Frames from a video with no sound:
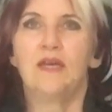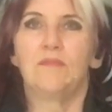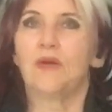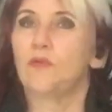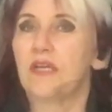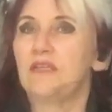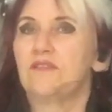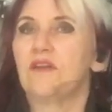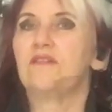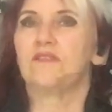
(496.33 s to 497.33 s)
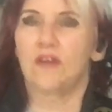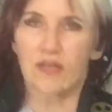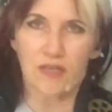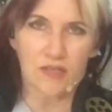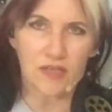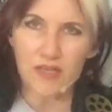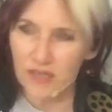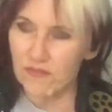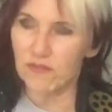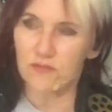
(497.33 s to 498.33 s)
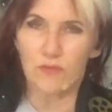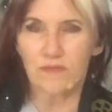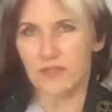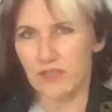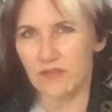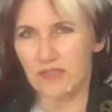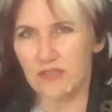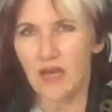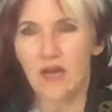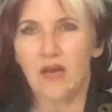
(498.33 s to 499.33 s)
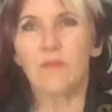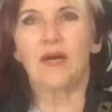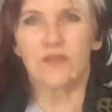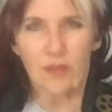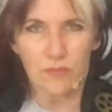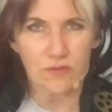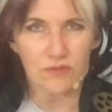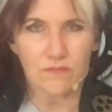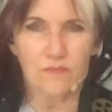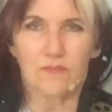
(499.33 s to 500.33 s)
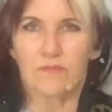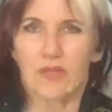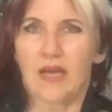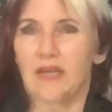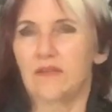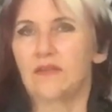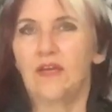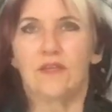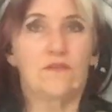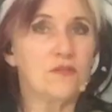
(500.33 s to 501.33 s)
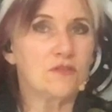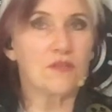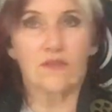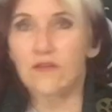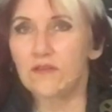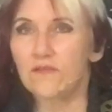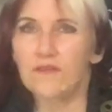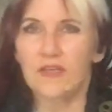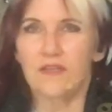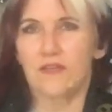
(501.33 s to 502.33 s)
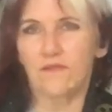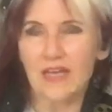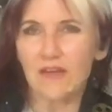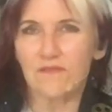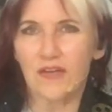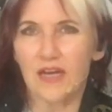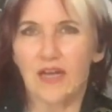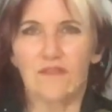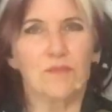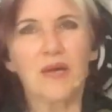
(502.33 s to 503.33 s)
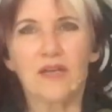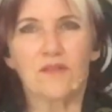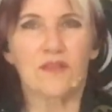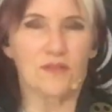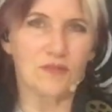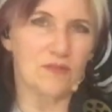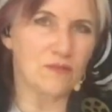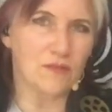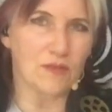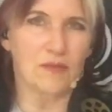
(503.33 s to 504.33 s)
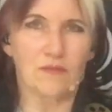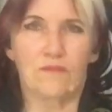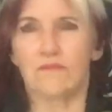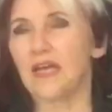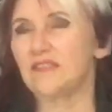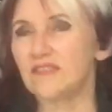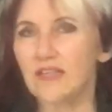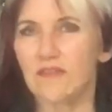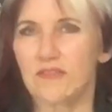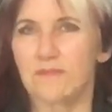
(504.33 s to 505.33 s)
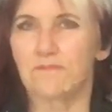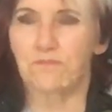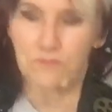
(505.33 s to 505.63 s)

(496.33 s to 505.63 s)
But when I start talking in this riff series about numbers, like the first, the third, the fifth, the flat five, the minor third, the flat seven,